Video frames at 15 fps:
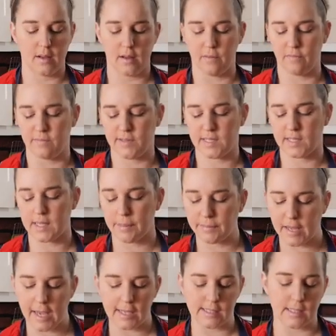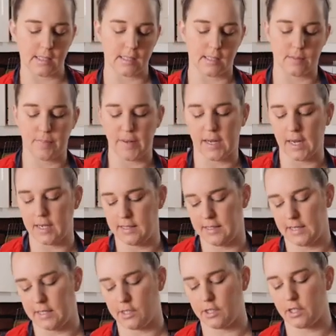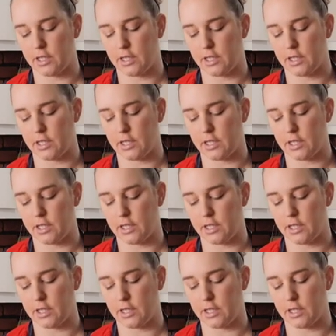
In some cases, because it's